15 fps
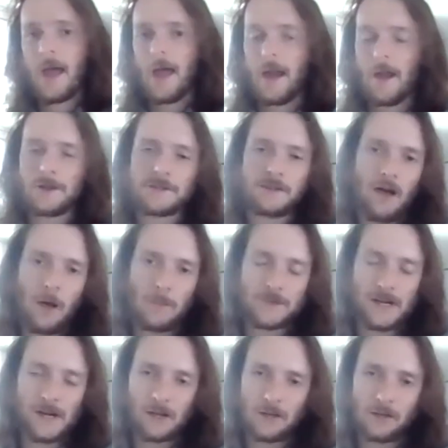It also helps
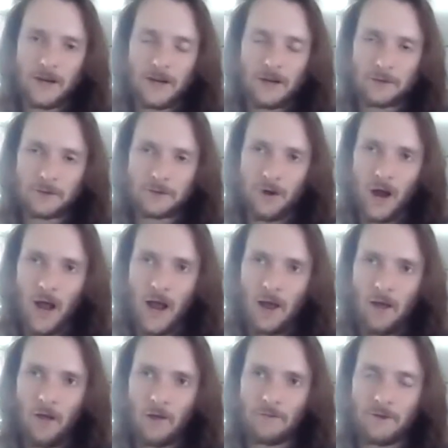in a clinical
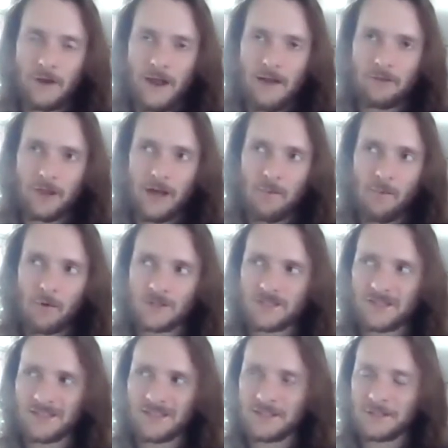trial of you have a lot more
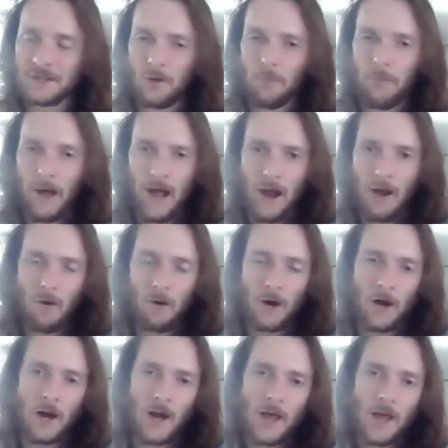statistical
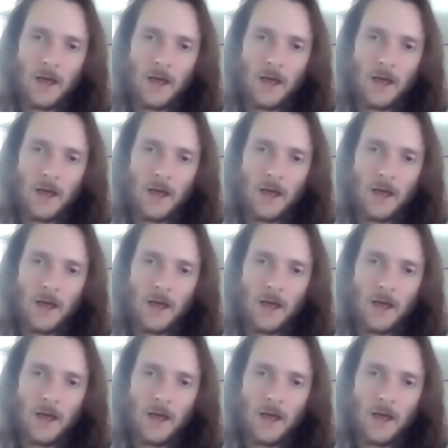power.